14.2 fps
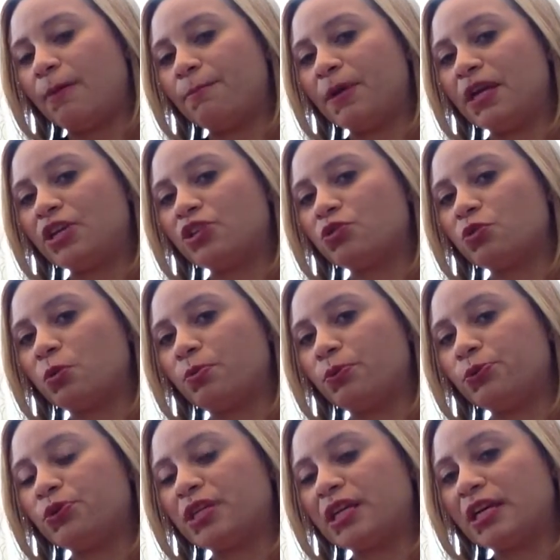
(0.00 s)
been into a
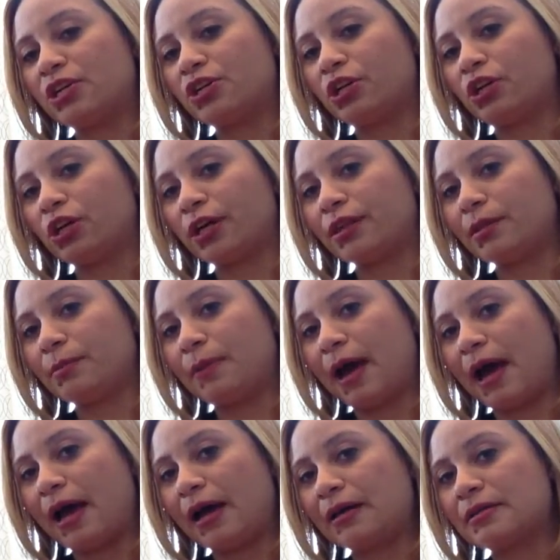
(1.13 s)
boutique to look at the
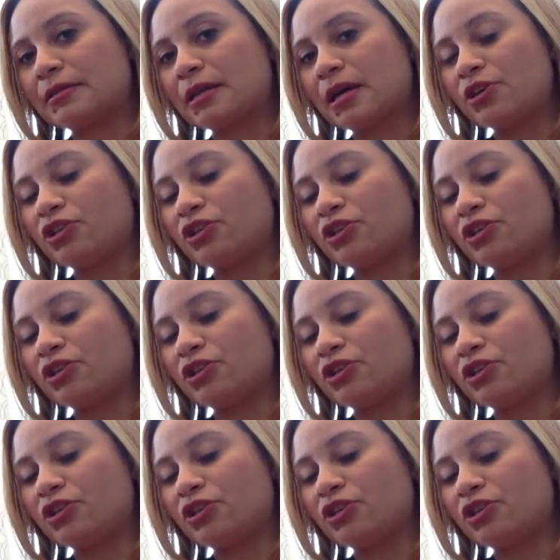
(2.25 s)
bags.